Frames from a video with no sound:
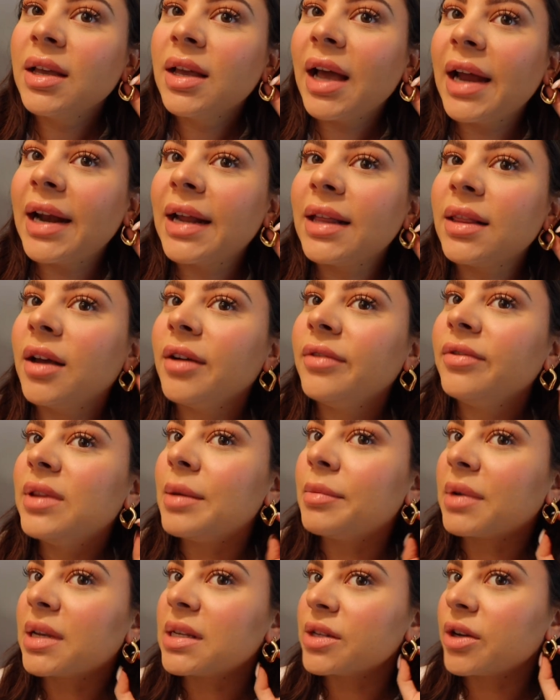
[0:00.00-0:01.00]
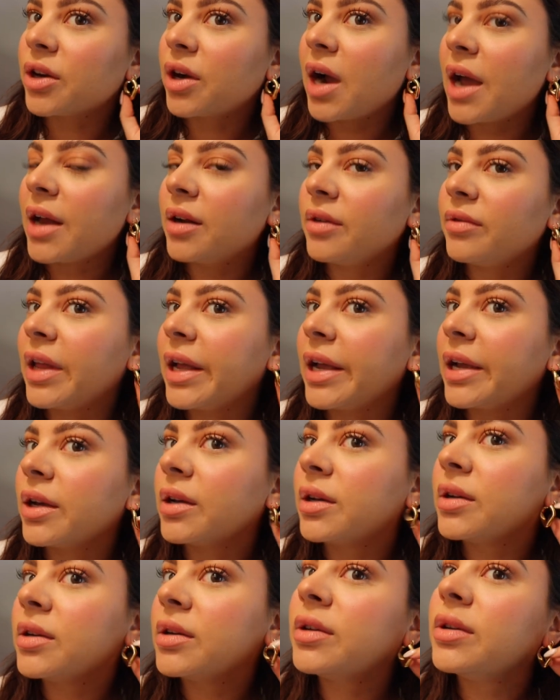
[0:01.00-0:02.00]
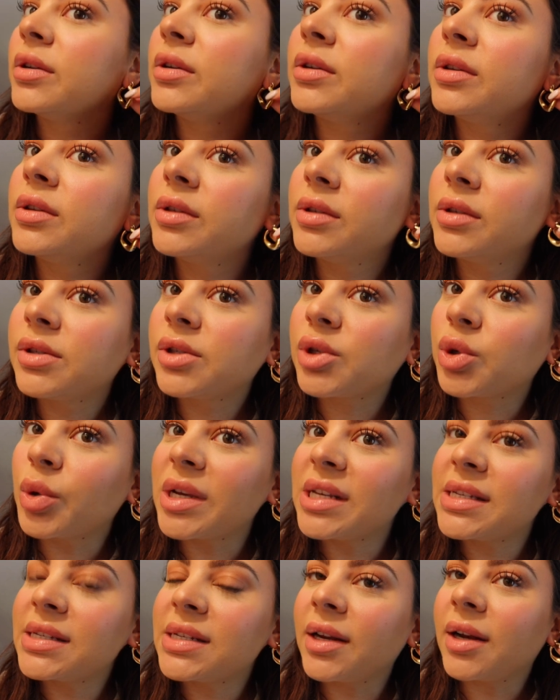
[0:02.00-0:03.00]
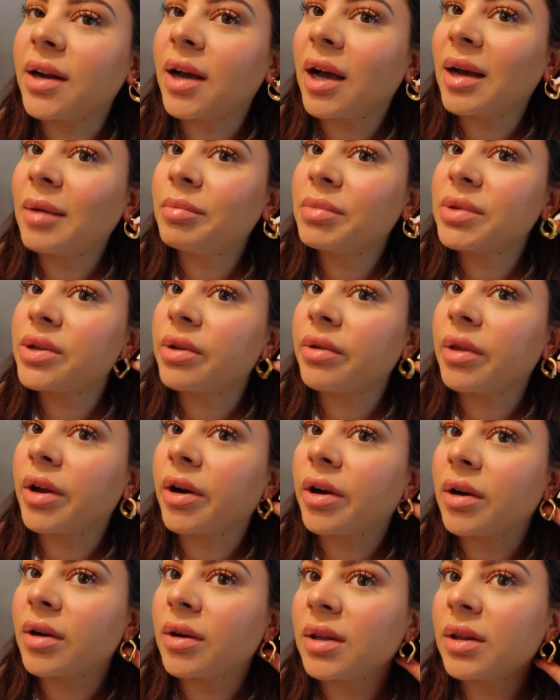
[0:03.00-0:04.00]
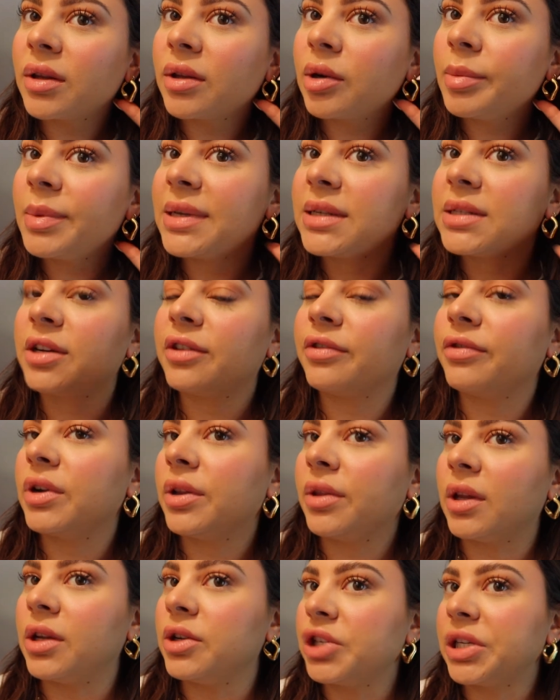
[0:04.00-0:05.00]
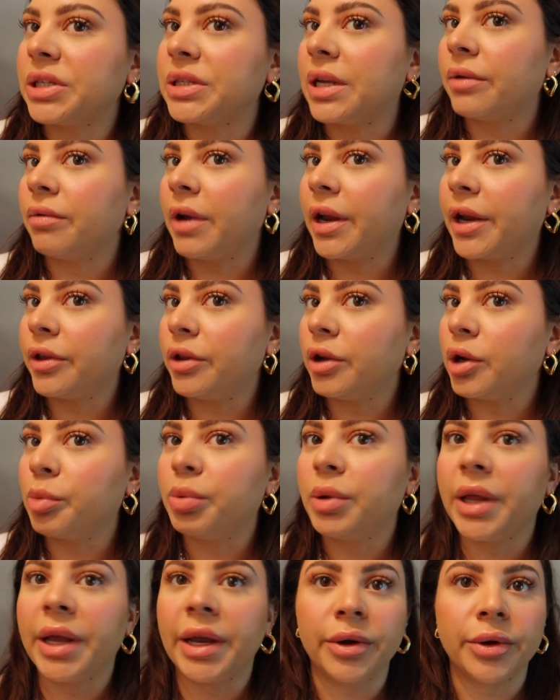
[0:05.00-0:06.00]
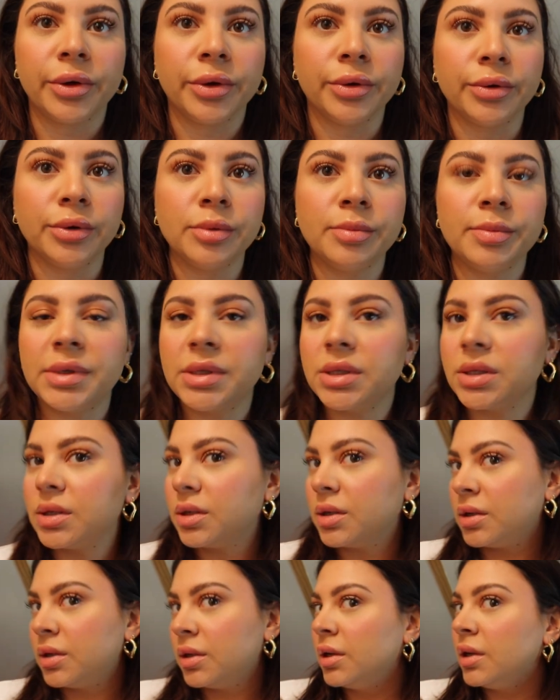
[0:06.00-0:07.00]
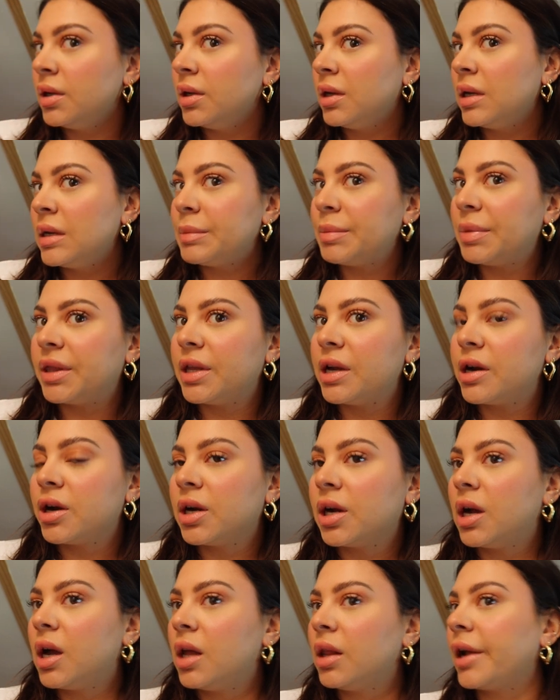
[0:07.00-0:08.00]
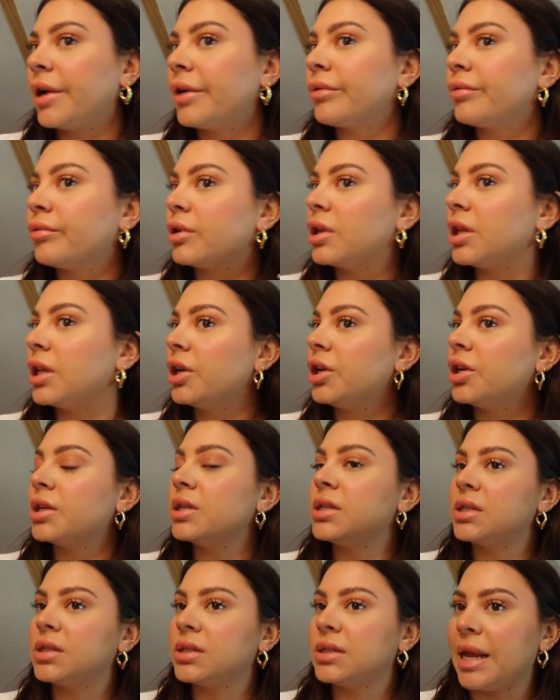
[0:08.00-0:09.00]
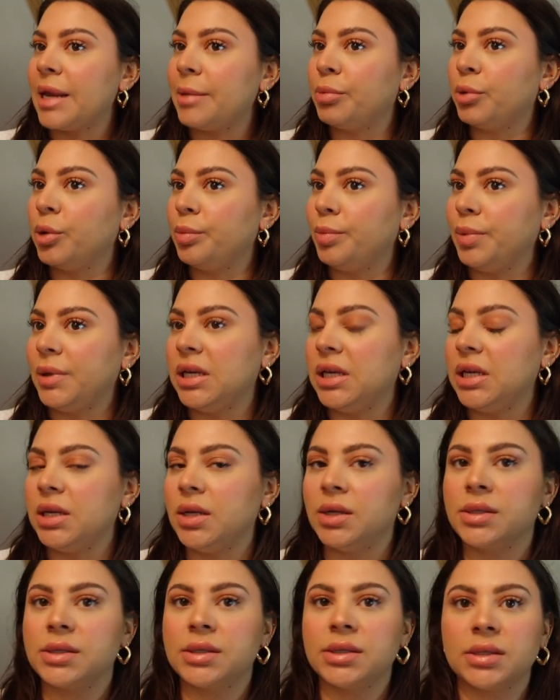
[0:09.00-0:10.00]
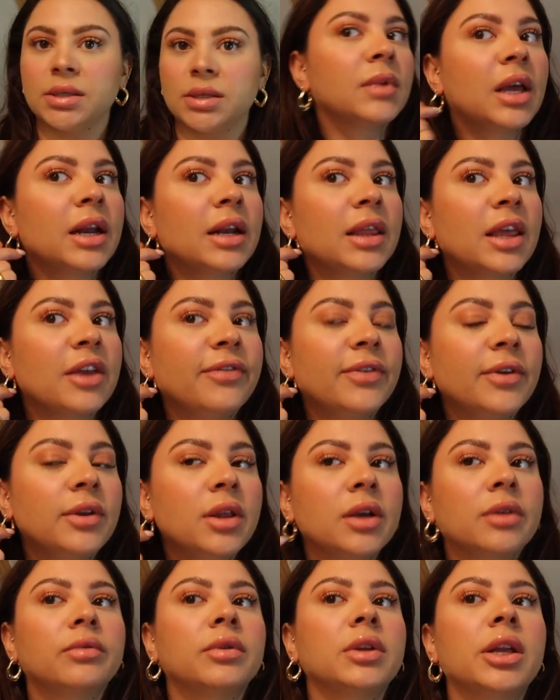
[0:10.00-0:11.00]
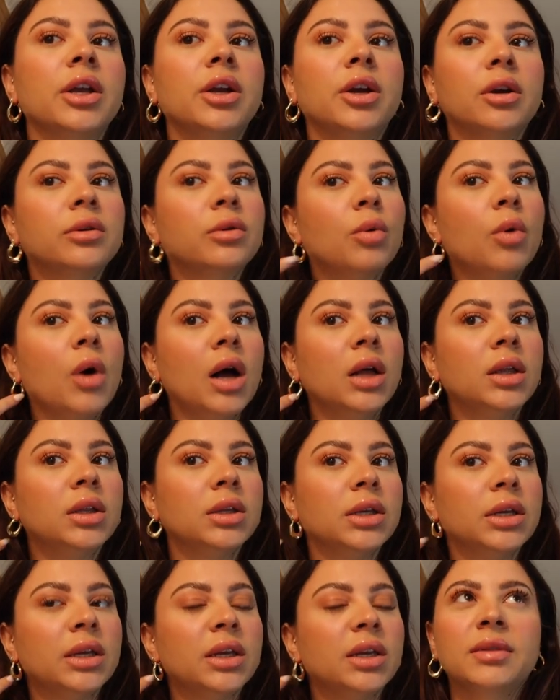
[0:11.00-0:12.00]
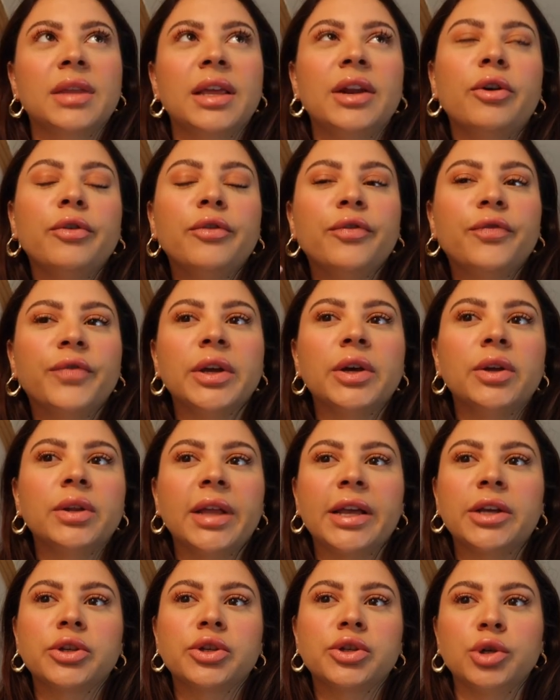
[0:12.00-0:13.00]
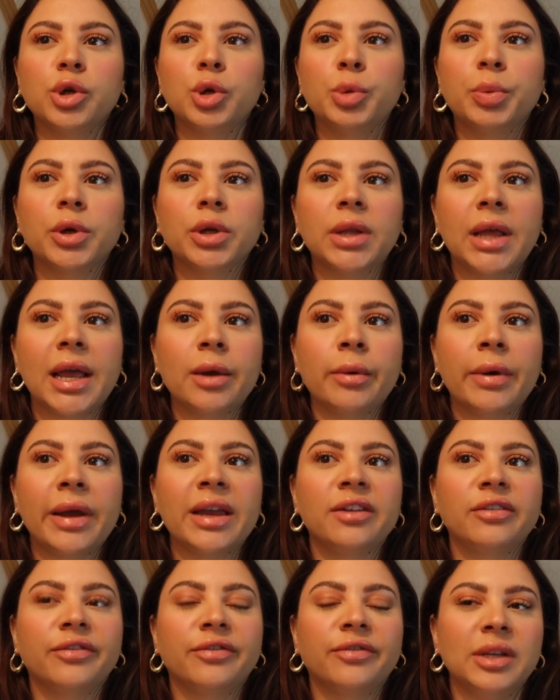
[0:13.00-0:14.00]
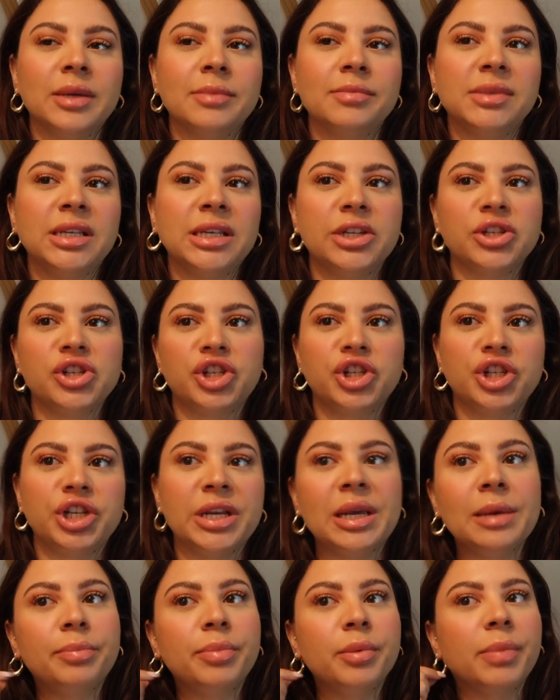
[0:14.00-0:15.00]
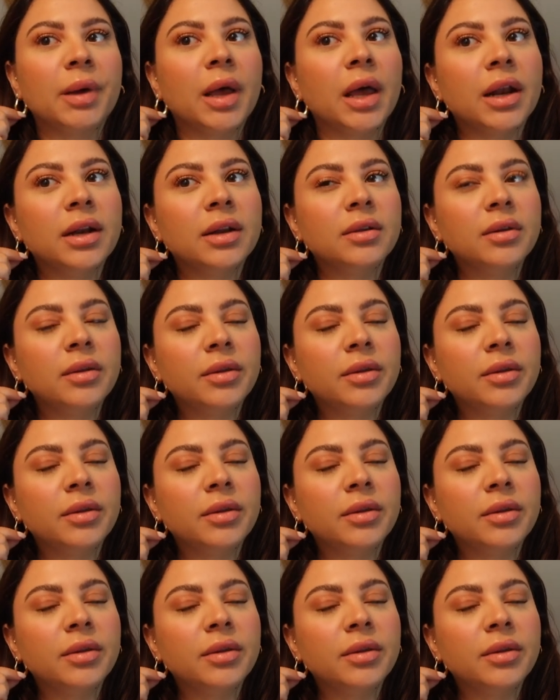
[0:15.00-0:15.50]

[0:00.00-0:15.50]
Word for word: And I love them because they're kind of like twisted up so they're a little bit different than just like regular plain hoops. But they're like a really good staple piece and they feel like really good quality. They don't feel like super lightweight and flimsy and cheap but